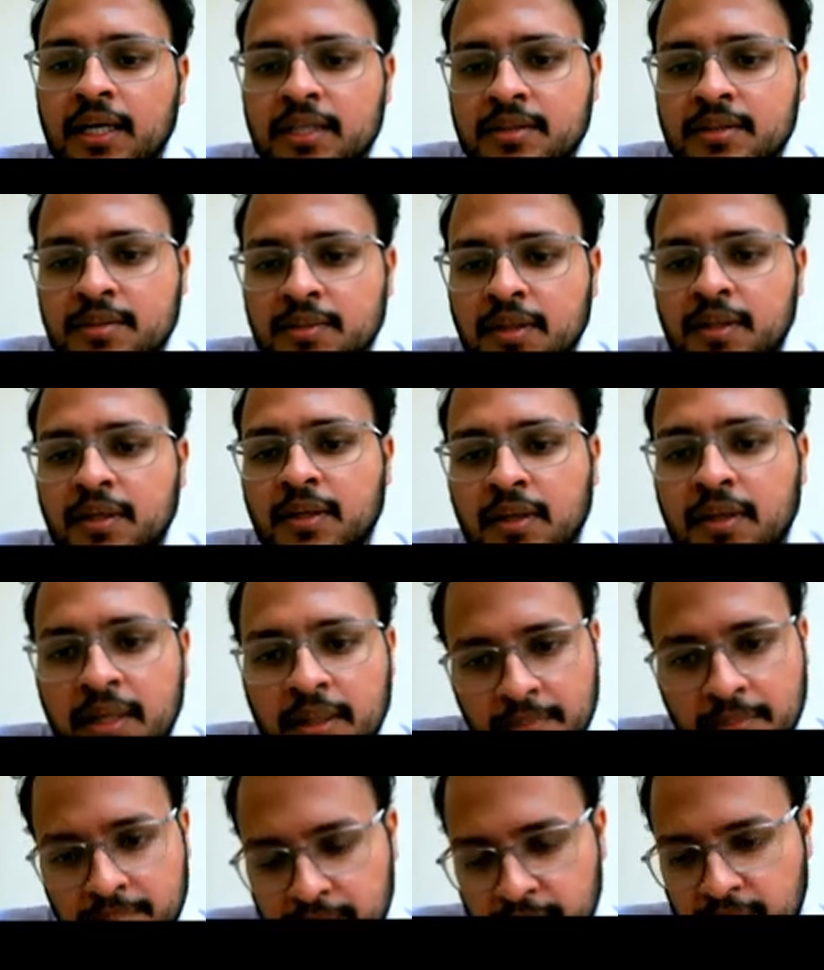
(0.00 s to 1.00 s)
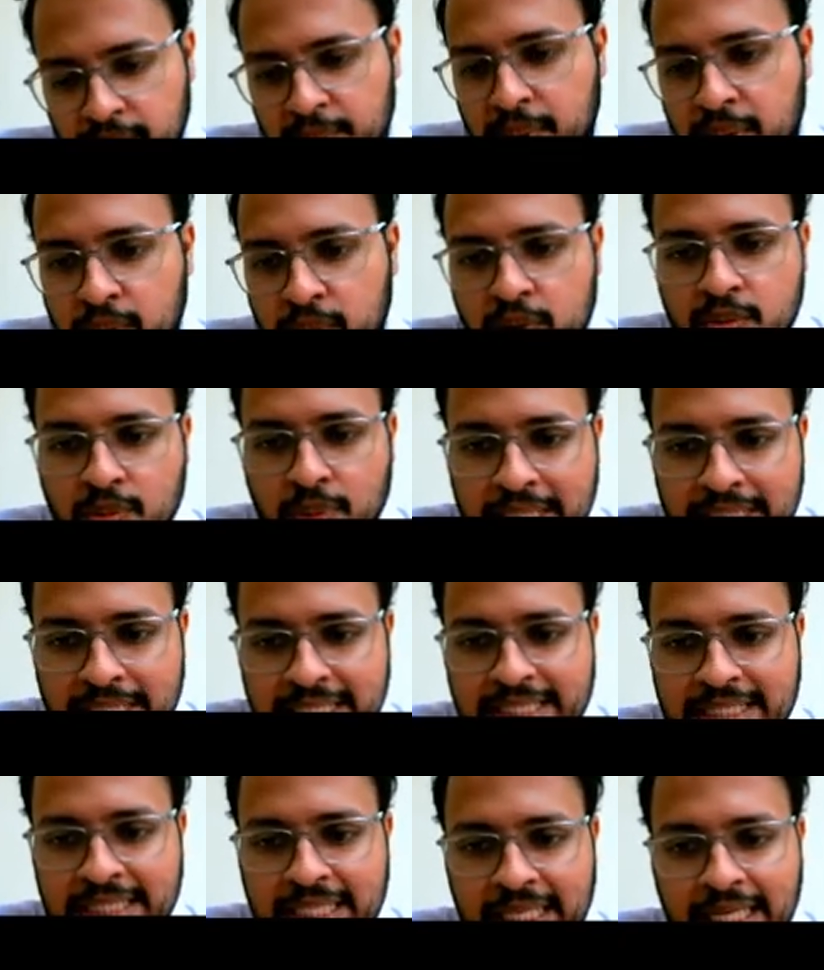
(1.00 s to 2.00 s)
His BP was
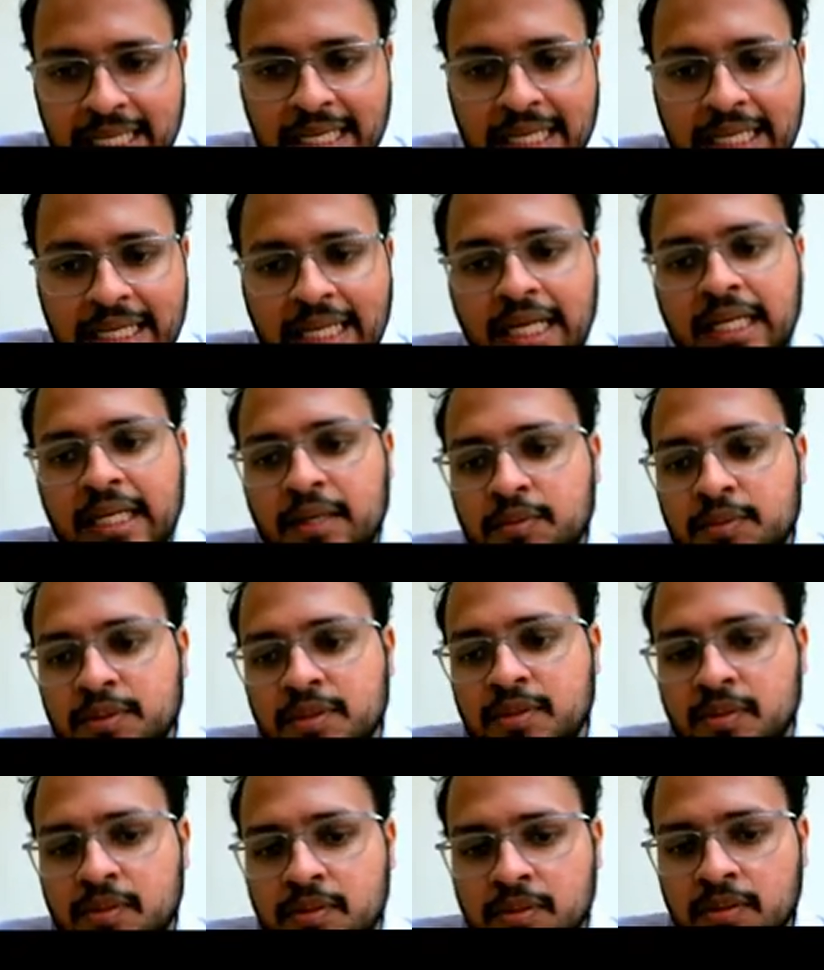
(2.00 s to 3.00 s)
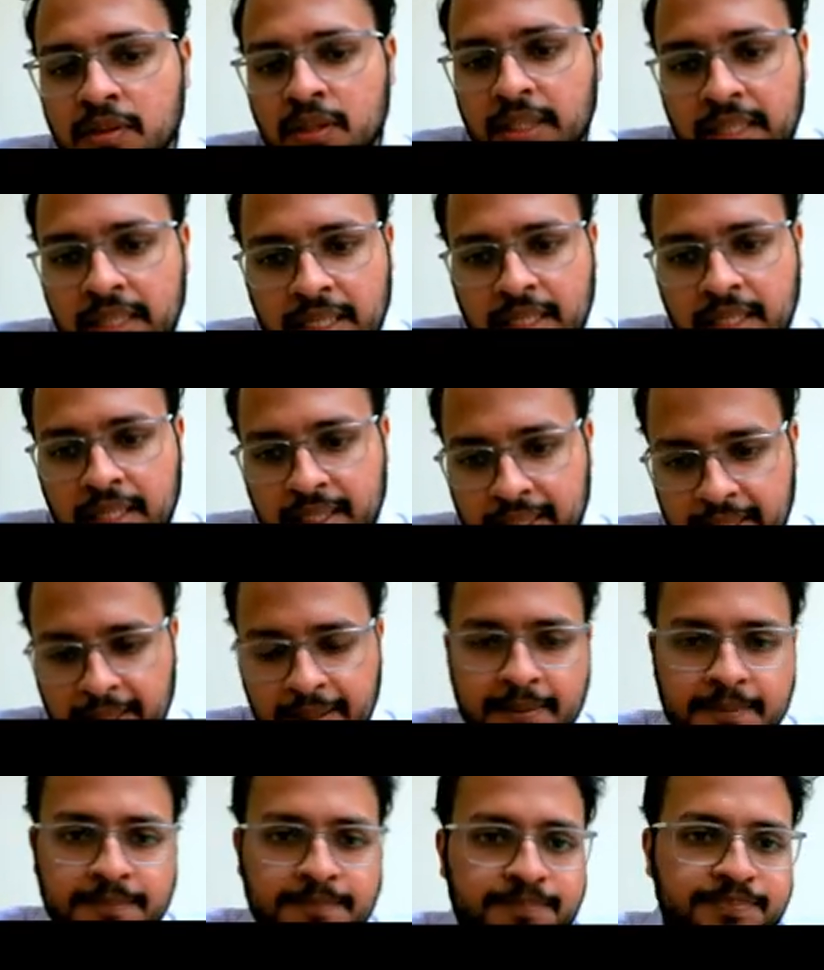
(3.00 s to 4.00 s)
160/90 and he was also
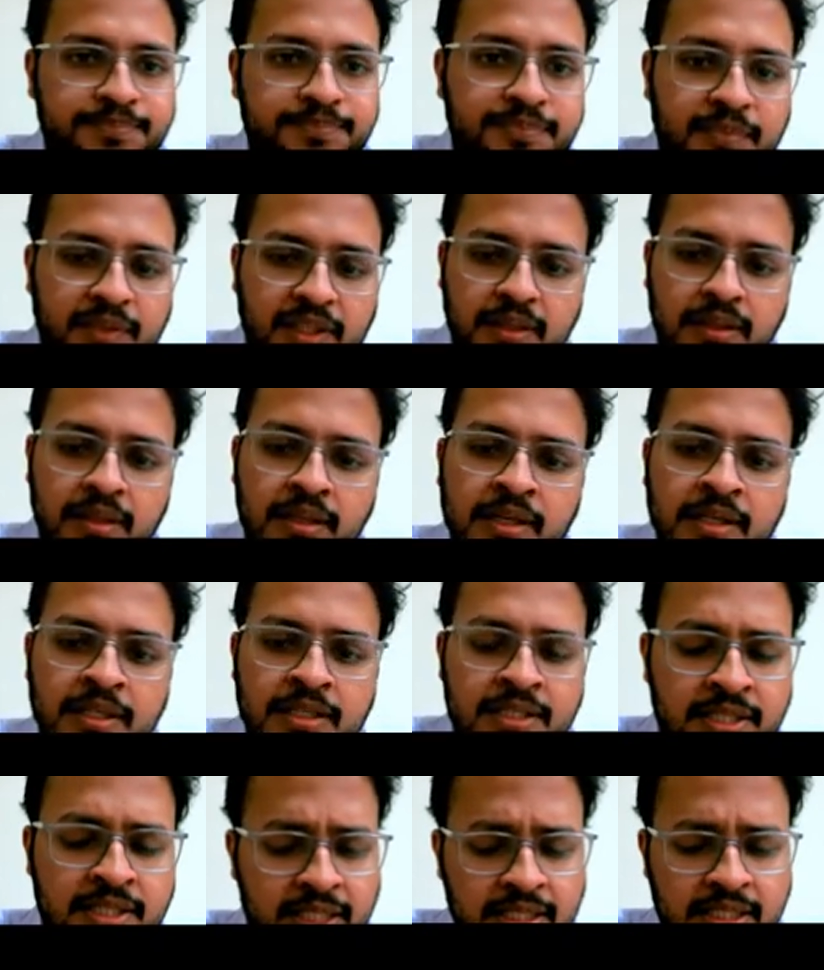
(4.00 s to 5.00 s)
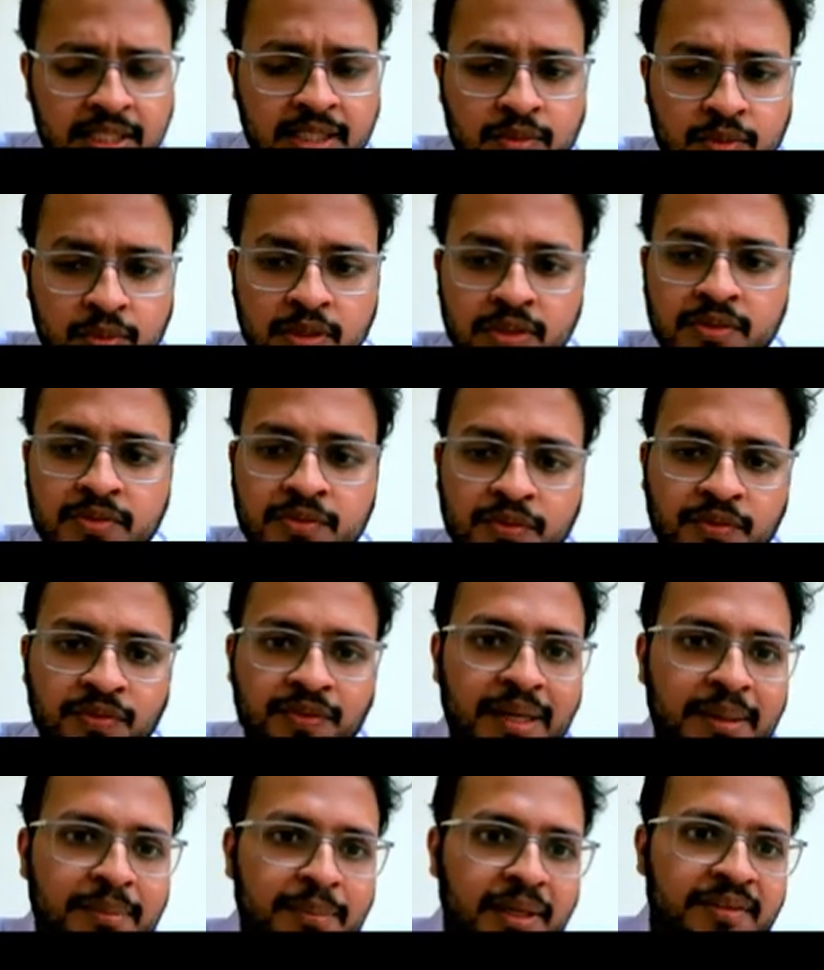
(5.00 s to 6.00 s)
tachycardic. His DCS was
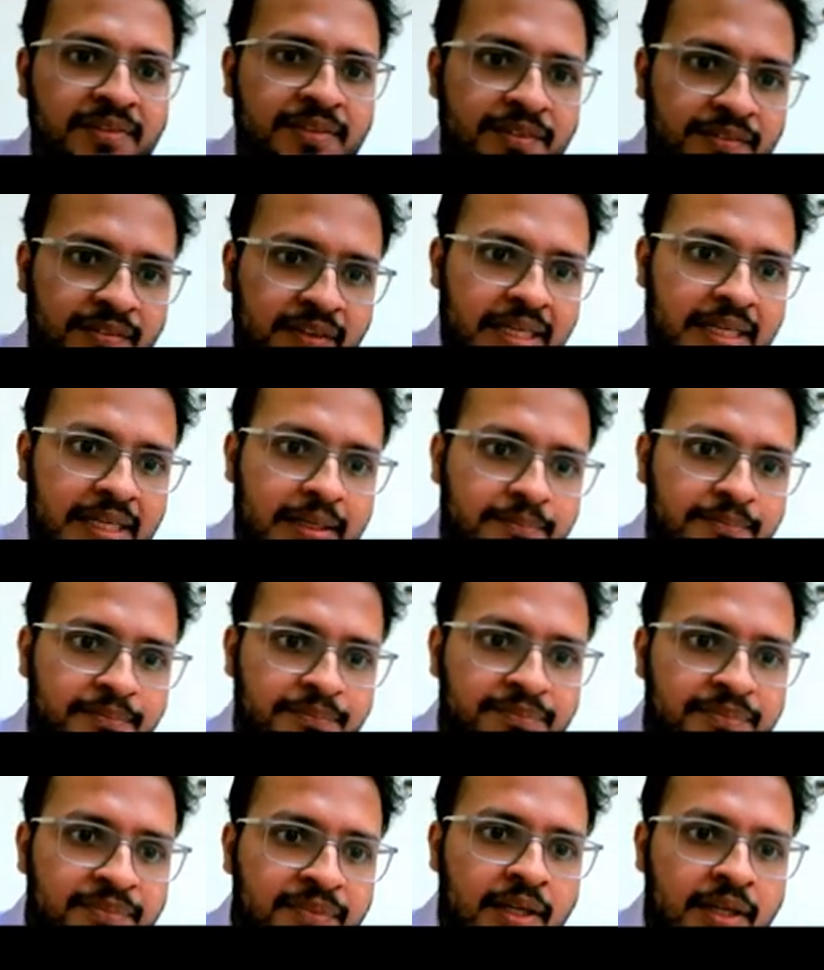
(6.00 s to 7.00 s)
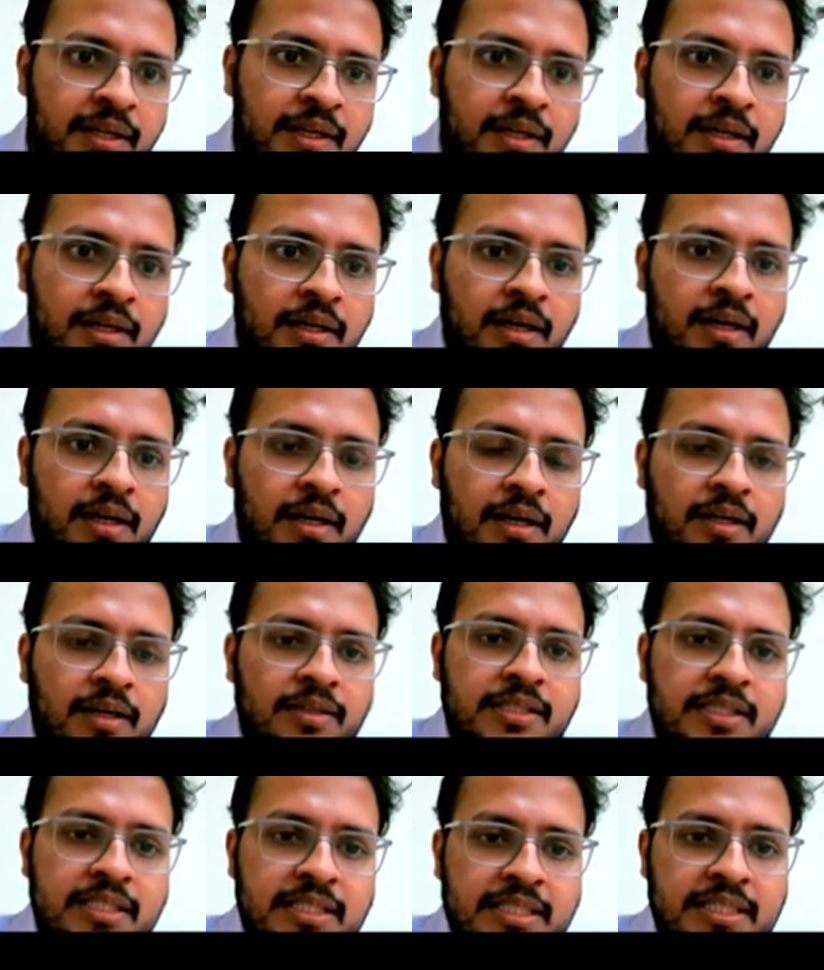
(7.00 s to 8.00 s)
15 by 15.
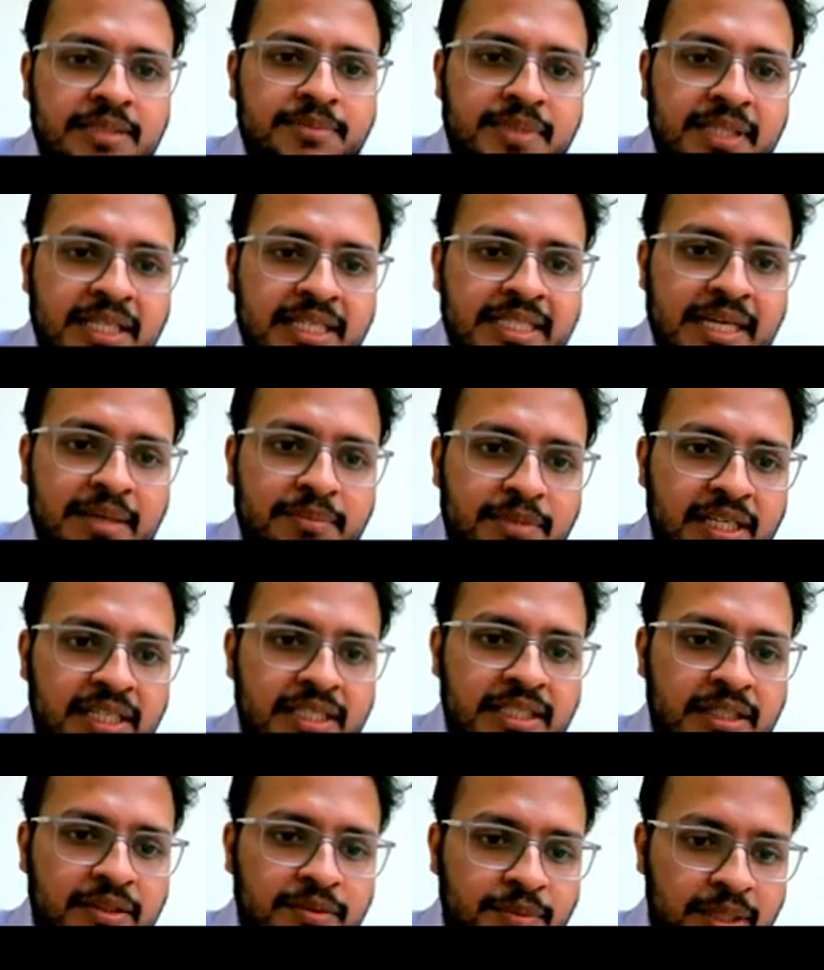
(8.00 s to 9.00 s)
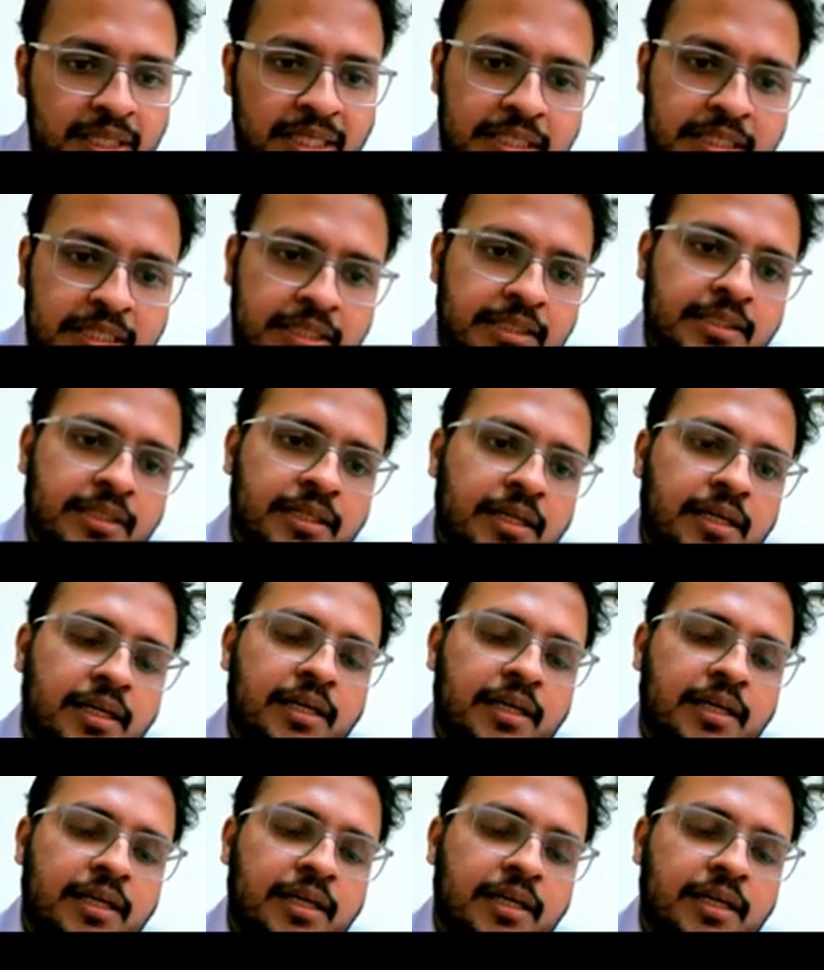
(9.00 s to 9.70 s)
On systems examination wise,